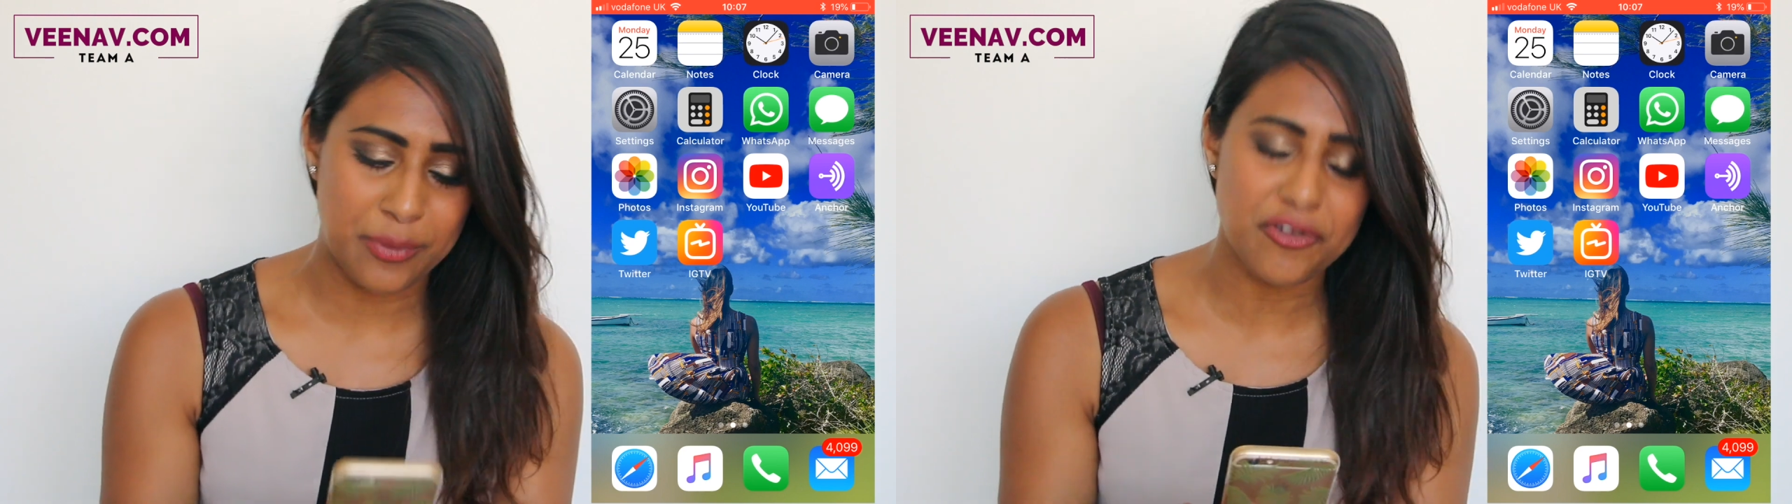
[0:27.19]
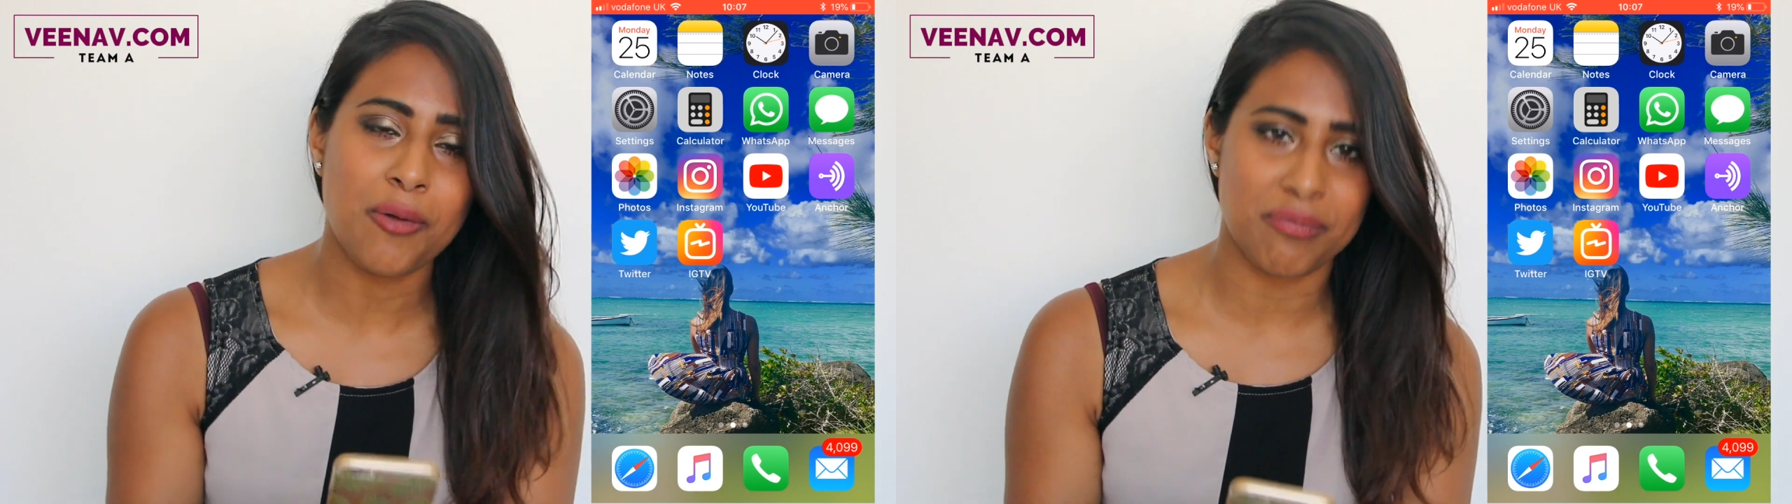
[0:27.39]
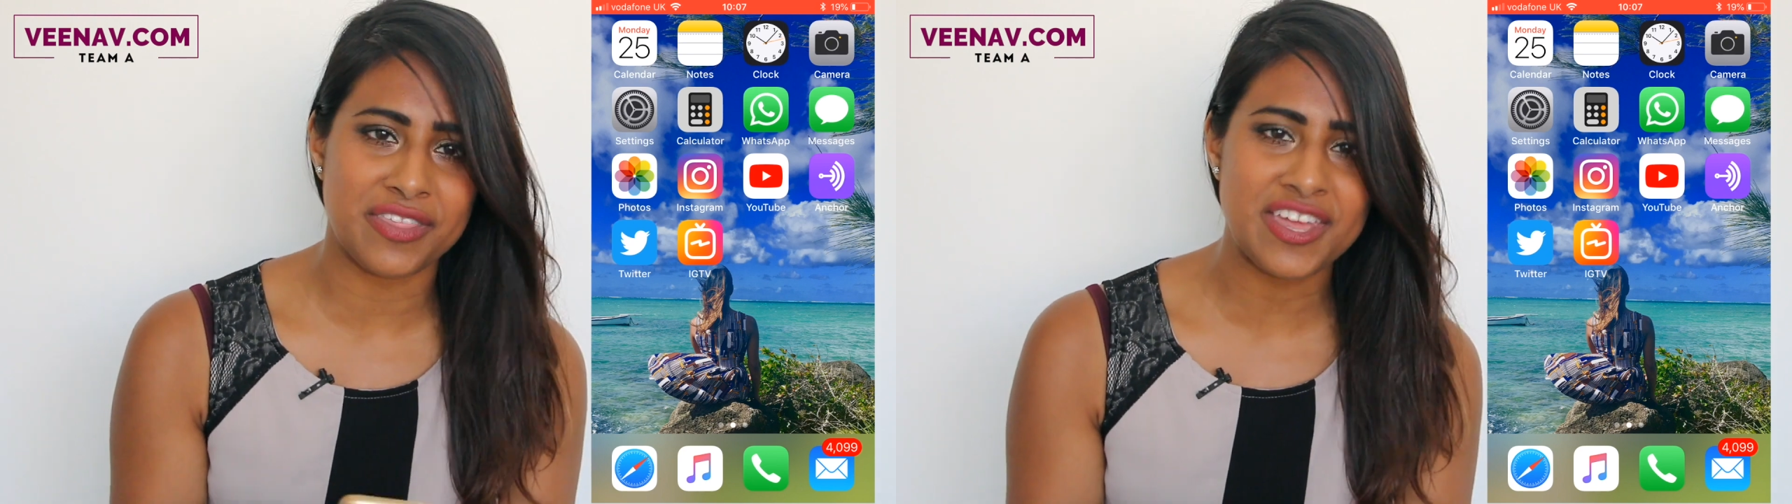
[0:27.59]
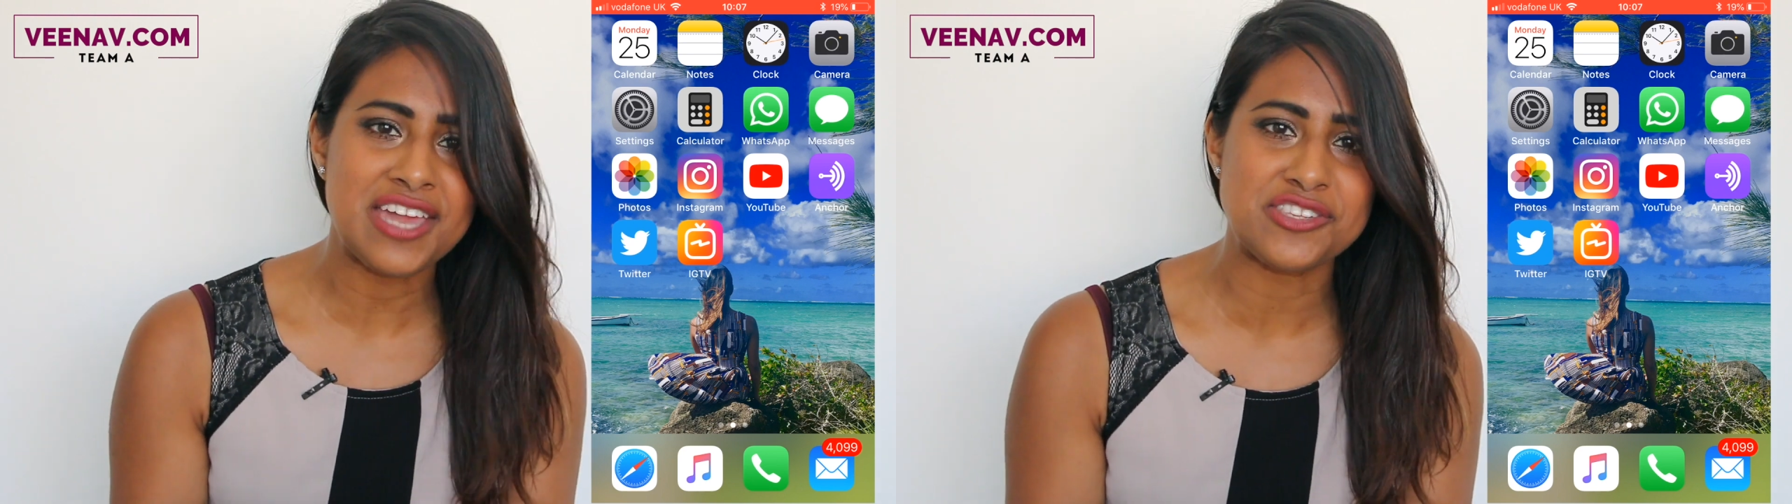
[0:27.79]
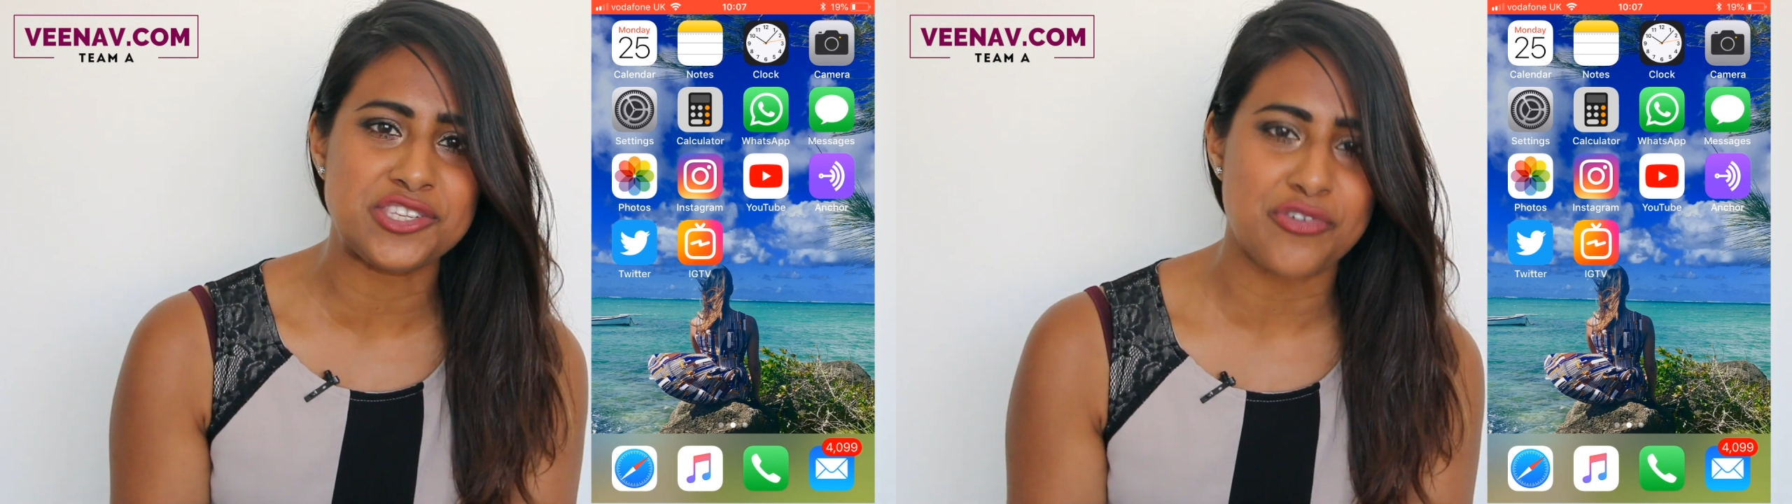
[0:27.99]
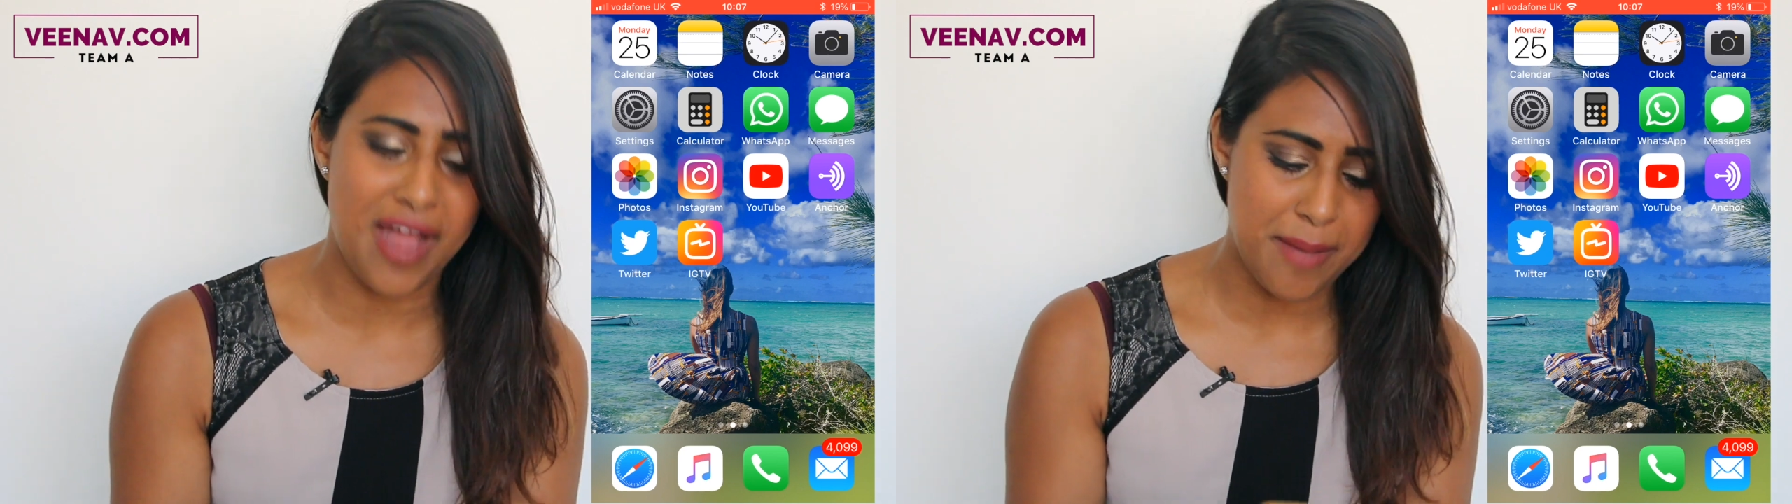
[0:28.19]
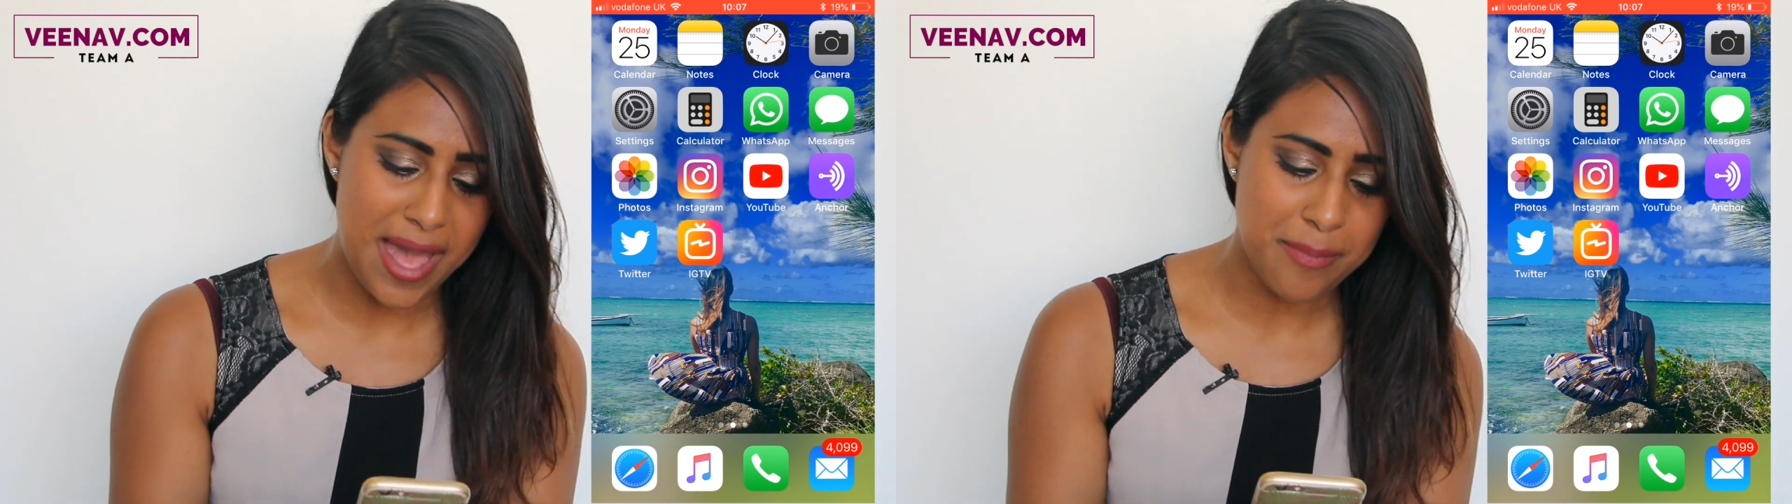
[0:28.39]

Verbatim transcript: We've got the Instagram